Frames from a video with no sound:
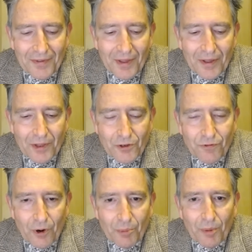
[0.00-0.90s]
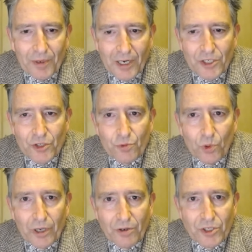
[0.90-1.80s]
those foreign populations will
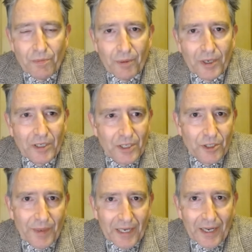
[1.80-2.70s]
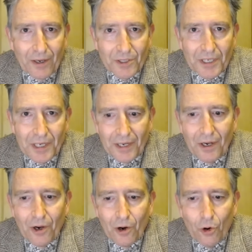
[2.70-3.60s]
go simply because it's a bit chaotic here
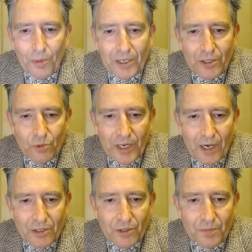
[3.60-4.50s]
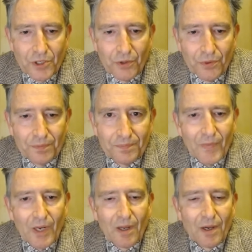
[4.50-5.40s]
or because we ask them to.
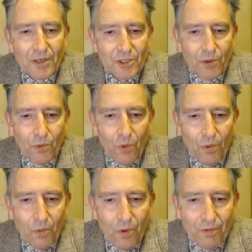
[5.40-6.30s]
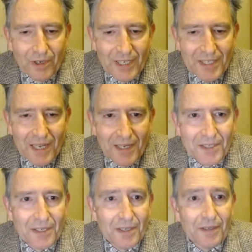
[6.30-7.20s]
So what he says
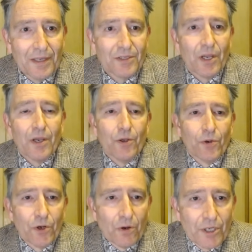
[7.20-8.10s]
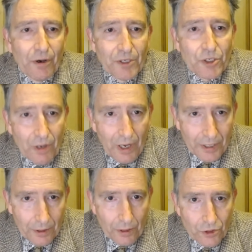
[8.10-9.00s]
is you're not going
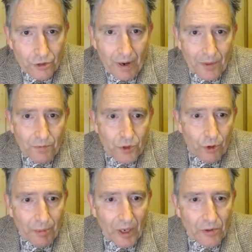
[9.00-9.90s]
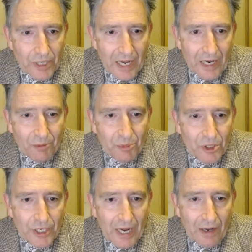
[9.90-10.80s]
to strap them to a boat and push it
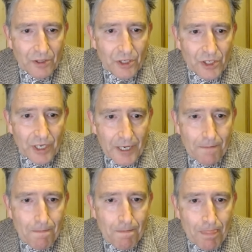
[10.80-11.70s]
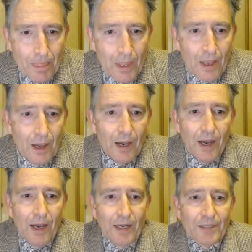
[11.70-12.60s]
out to sea,
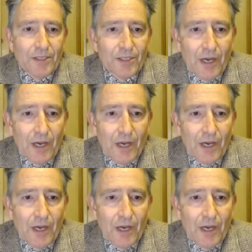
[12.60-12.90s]
and